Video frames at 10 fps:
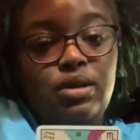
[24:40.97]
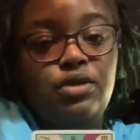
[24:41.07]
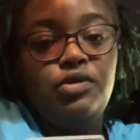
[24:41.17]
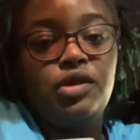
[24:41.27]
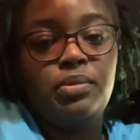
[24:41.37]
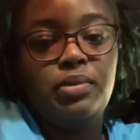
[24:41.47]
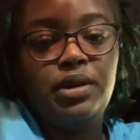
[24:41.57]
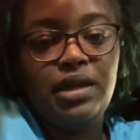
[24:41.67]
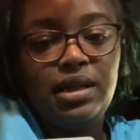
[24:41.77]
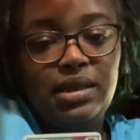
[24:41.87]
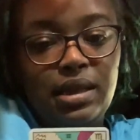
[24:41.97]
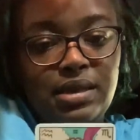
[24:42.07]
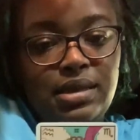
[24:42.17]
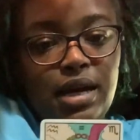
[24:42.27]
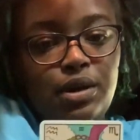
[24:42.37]
You've completed the
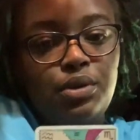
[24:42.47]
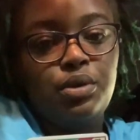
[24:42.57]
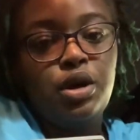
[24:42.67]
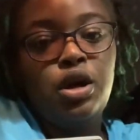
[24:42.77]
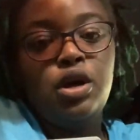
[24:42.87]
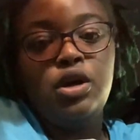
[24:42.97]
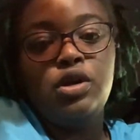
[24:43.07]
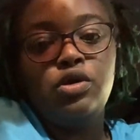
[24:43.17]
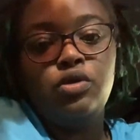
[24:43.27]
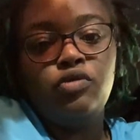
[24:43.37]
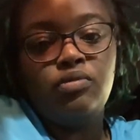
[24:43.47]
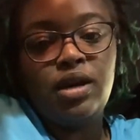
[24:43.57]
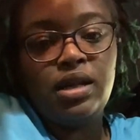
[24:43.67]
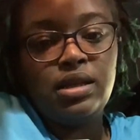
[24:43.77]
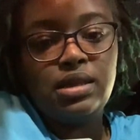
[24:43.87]
cycle. You've
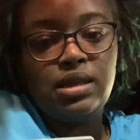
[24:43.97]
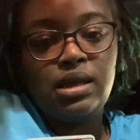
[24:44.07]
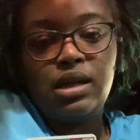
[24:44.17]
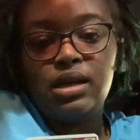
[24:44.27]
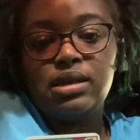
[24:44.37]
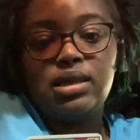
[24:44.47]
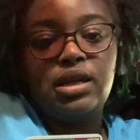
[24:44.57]
made it to the next